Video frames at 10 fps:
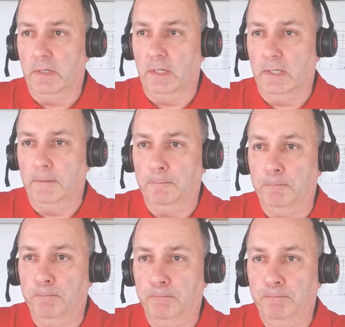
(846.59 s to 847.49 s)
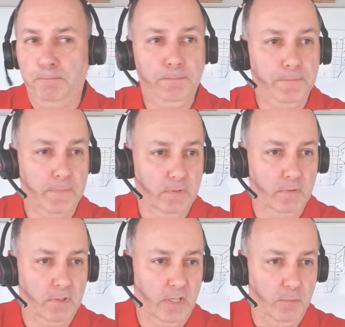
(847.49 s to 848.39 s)

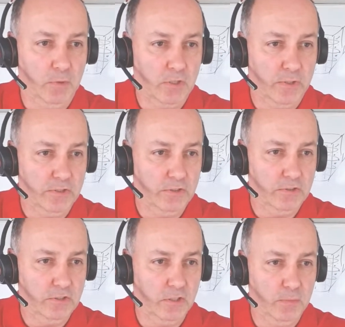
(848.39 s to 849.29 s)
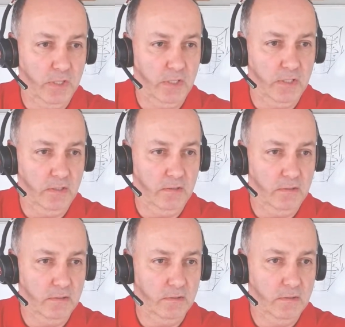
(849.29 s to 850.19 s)
Okay, any more questions come in?
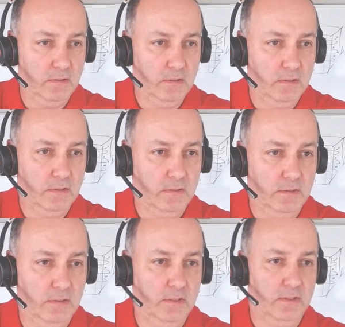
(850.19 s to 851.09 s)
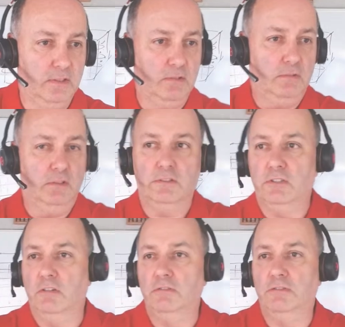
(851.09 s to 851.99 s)
No, not so
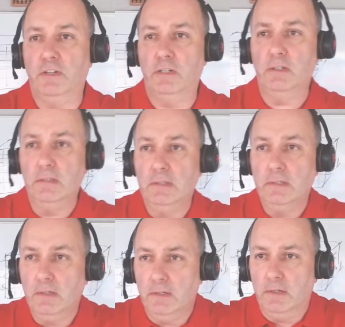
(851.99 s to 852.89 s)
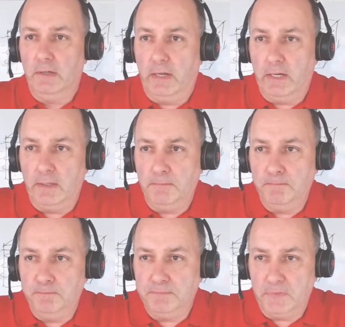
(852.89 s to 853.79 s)
far.
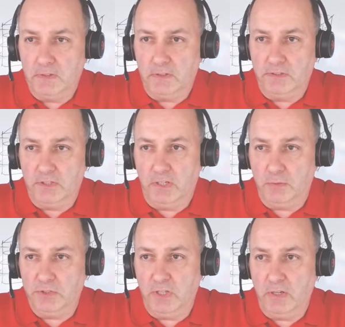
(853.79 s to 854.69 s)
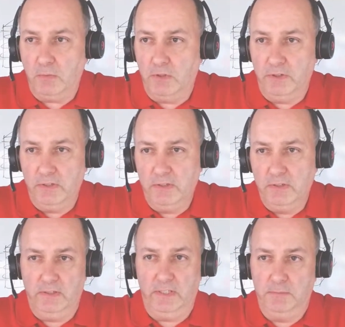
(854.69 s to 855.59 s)
Okay, so that was that one.
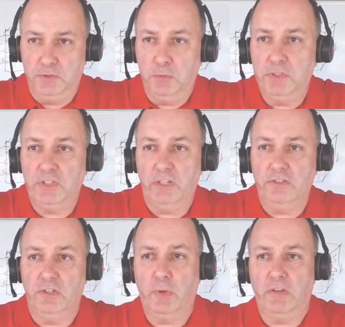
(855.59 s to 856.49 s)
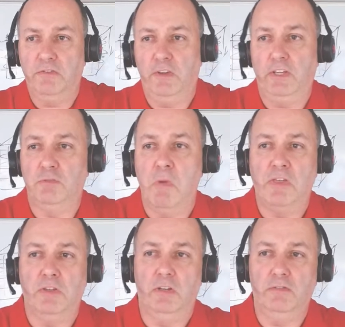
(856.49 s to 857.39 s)
Somebody said, is there a quick fix
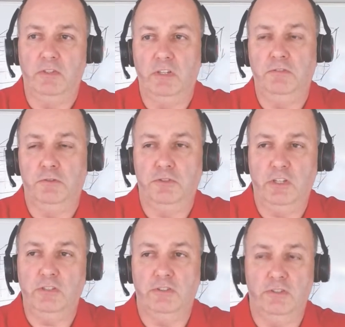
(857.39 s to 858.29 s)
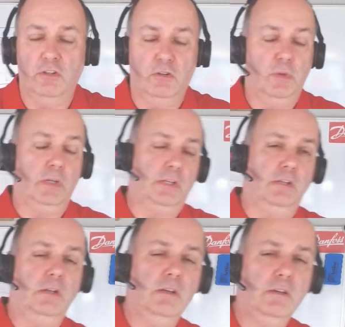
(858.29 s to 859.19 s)
method if the defrost heaters are not working?